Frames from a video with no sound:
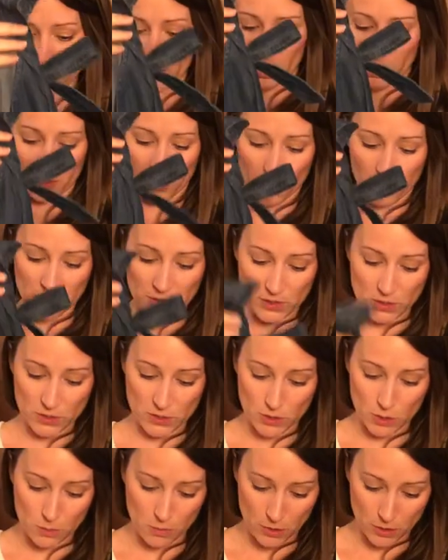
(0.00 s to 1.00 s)
although this is
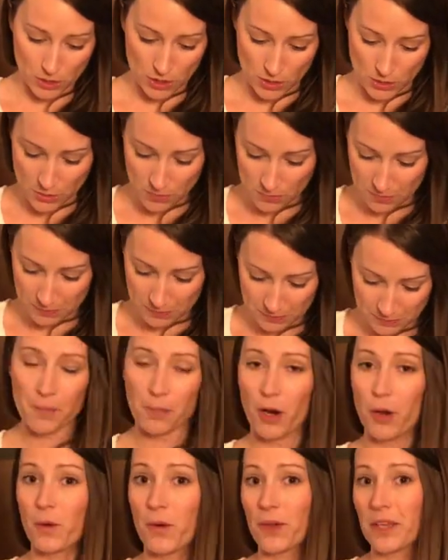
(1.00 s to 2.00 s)
super cute, I
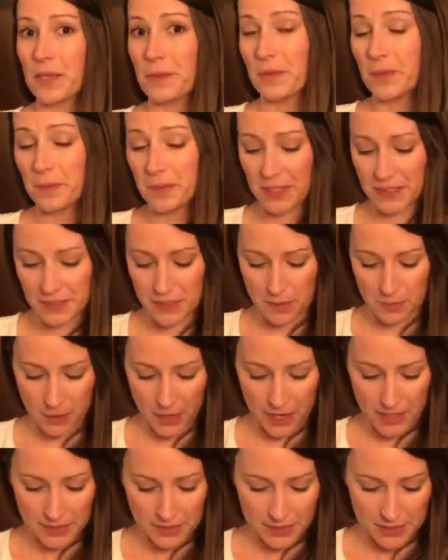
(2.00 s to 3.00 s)
probably won't keep it because of the
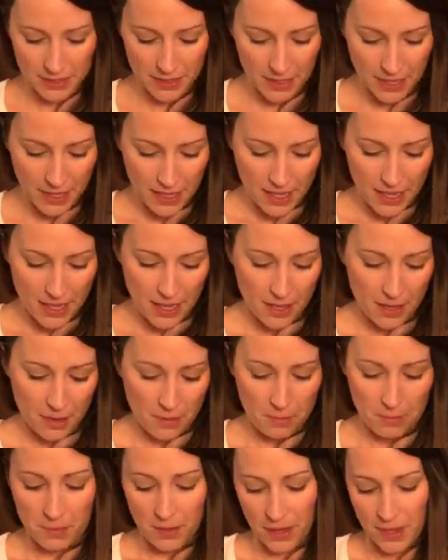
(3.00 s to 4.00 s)
price,
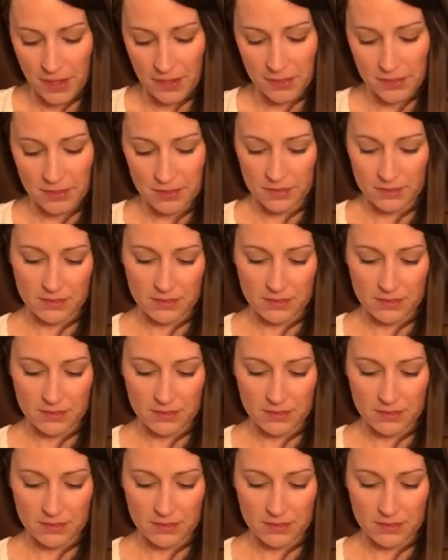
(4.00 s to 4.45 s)
but